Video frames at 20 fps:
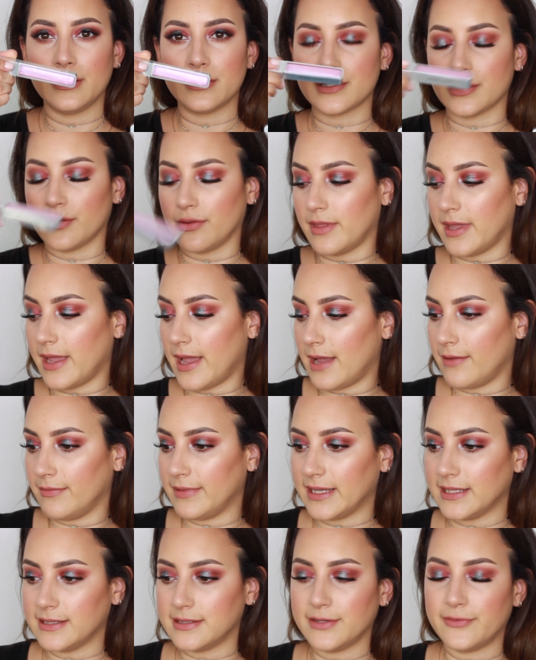So they have
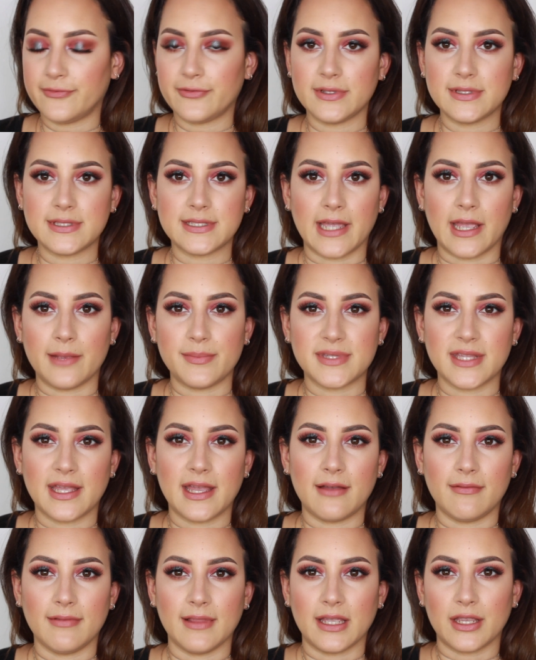like different types. They
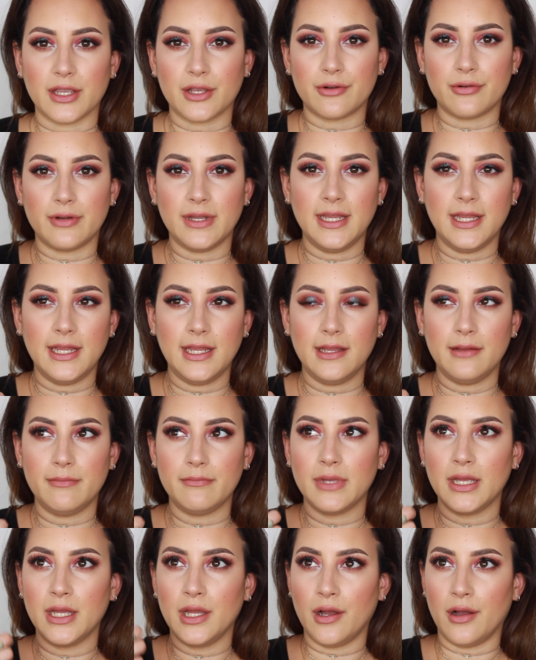have like
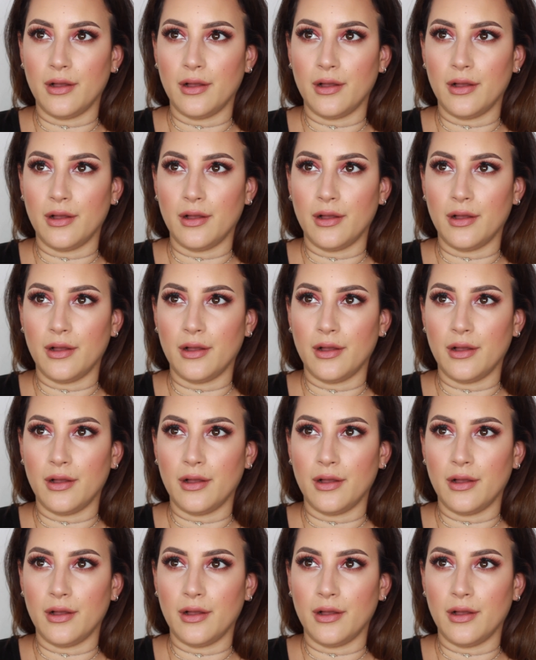cream,